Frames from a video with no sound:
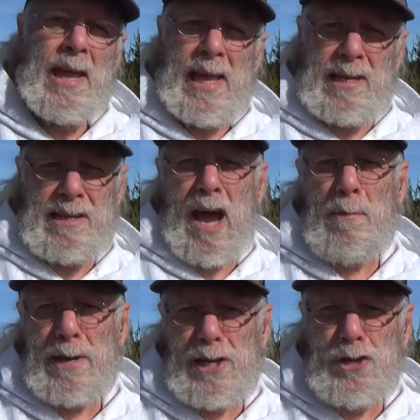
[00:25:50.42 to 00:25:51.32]
is how
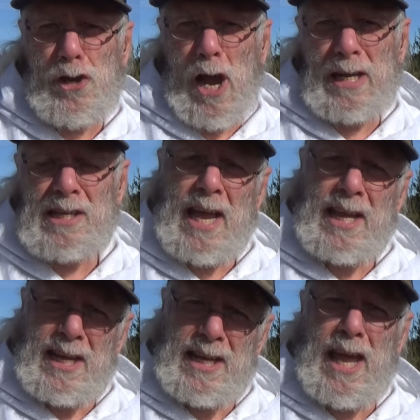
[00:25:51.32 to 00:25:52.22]
many shots I
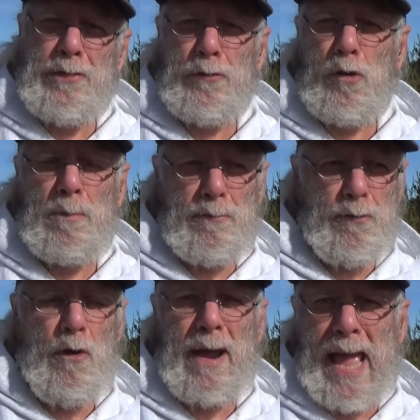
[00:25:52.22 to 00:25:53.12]
can get through
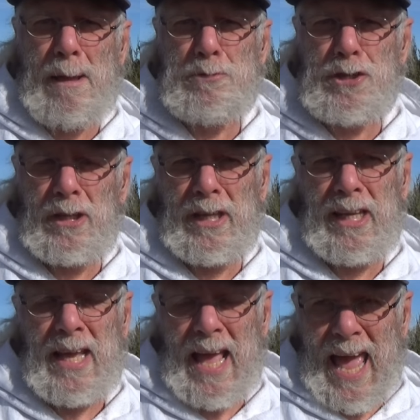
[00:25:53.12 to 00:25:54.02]
before I
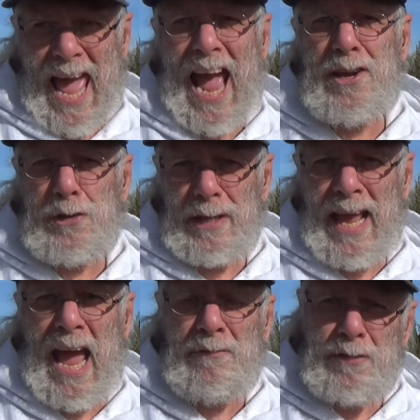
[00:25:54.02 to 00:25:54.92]
actually
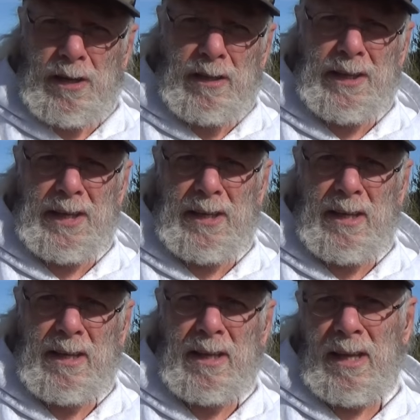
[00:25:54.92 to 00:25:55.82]
have to clean
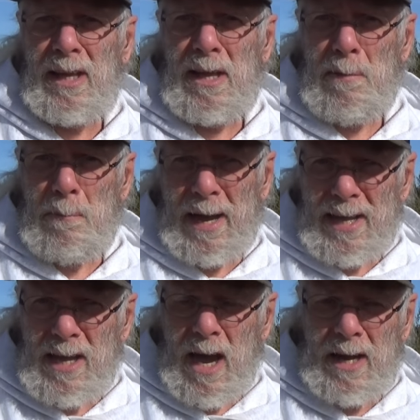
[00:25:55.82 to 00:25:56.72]
my
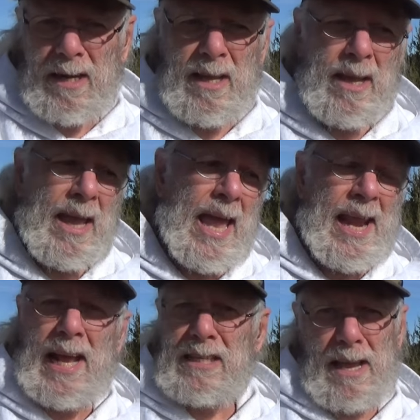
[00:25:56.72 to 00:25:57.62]
gun.
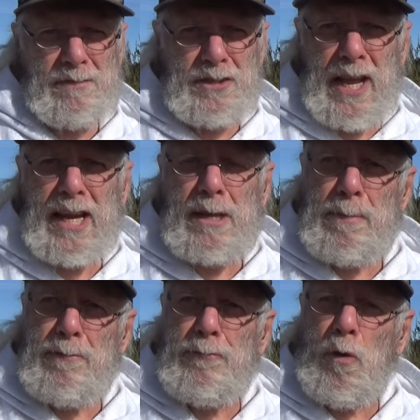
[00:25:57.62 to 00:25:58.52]
And as I've stated
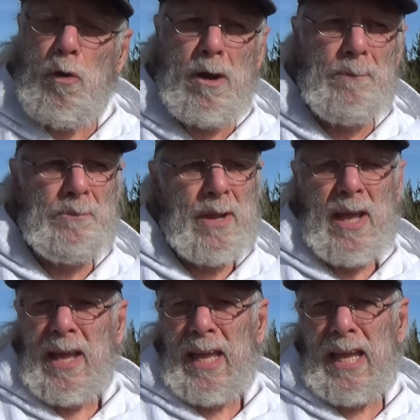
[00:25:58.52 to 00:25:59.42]
before,
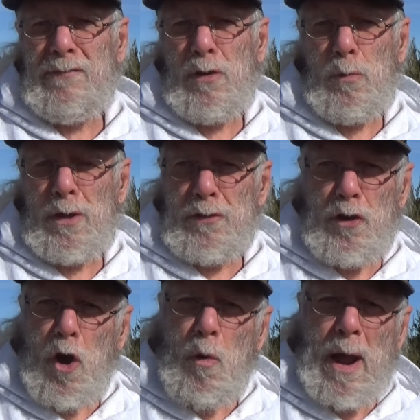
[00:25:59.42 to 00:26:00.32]
even with
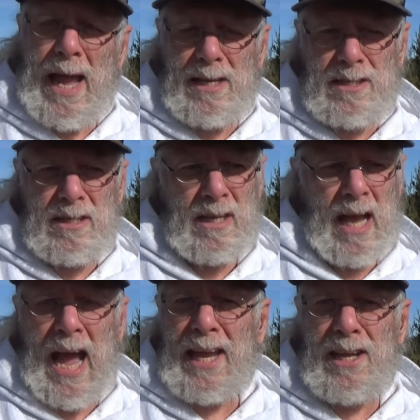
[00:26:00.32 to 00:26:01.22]
GoX,
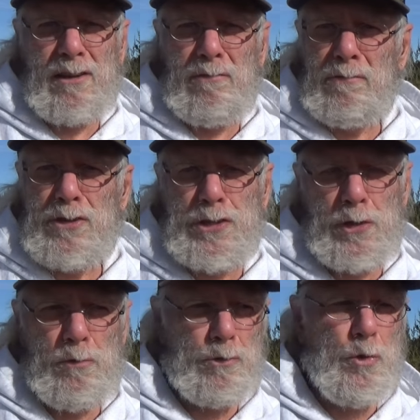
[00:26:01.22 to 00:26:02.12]
I can
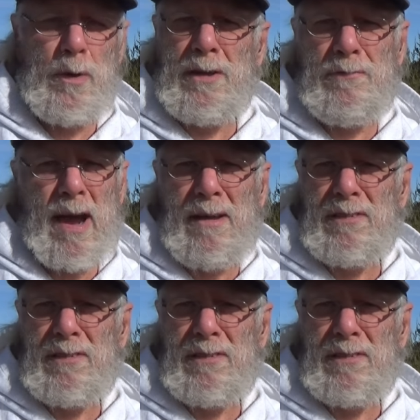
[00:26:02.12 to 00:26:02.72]
shoot 25